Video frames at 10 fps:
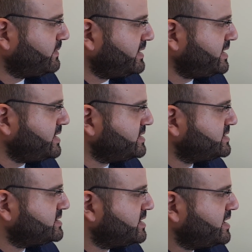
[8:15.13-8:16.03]

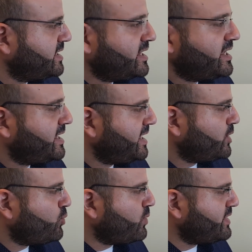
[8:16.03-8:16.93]
please,
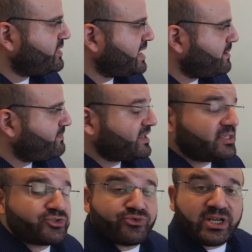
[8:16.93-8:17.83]
when the
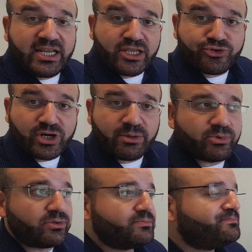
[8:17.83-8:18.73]
empath is really in
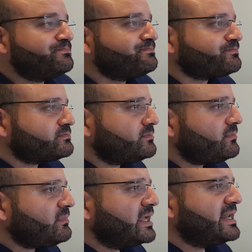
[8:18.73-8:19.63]
trouble
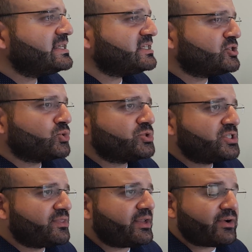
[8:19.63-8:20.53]
and has
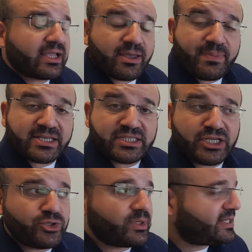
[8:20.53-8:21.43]
exhausted their
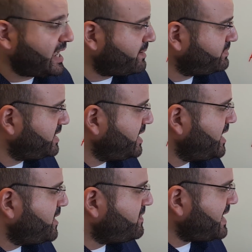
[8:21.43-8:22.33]
capacity to adapt,
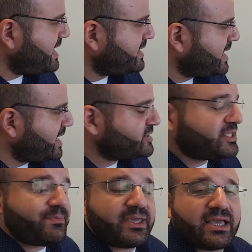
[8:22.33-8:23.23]
that
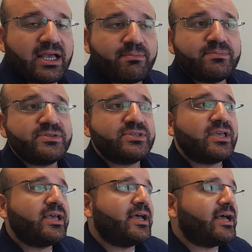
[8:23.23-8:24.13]
actually
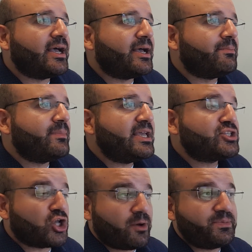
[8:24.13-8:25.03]
becomes
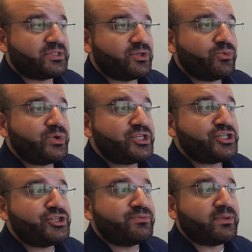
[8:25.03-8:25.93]
its opposite,
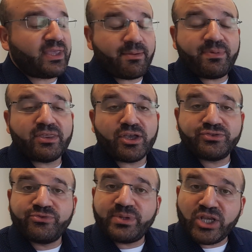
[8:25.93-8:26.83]
which the empath
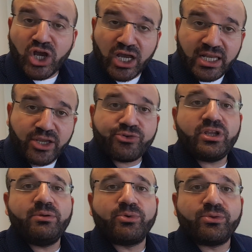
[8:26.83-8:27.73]
goes from being highly
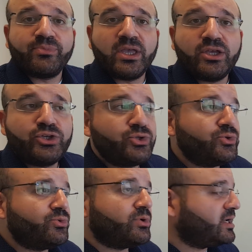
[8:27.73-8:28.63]
agreeable
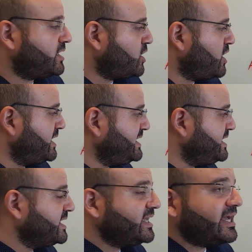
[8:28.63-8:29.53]
to
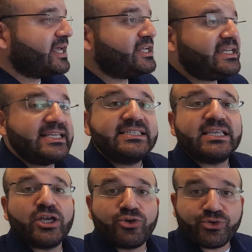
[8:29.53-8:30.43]
highly
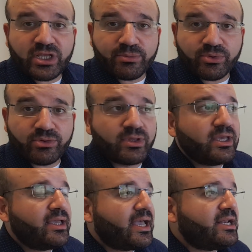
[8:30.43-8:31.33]
disagreeable.
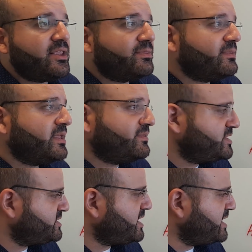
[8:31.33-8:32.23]
And in
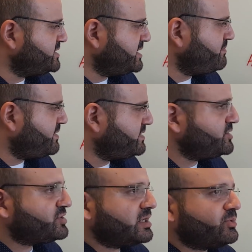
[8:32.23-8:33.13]
this case, an empath
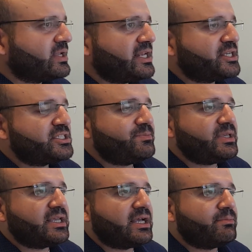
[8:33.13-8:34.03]
in trouble can actually
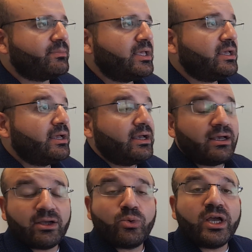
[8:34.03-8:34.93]
become
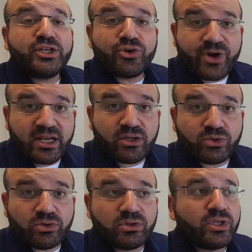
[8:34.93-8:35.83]
quite
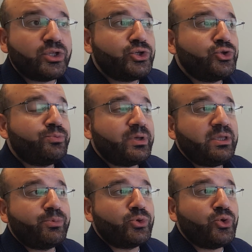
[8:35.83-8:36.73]
tyrannical to
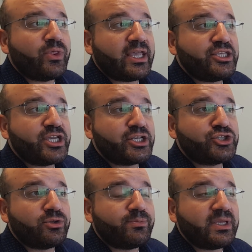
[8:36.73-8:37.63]
people who they
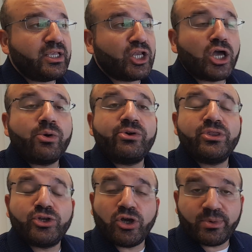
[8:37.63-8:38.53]
judge to be lower
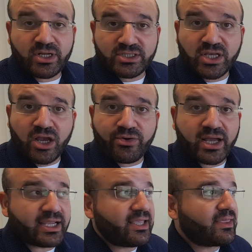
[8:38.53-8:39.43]
in the dominance
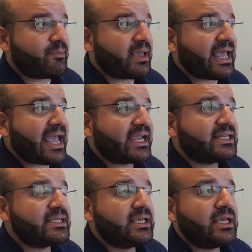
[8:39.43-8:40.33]
hierarchy. They may
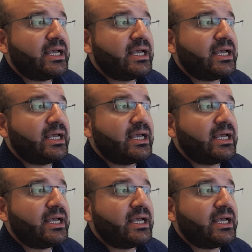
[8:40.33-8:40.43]
act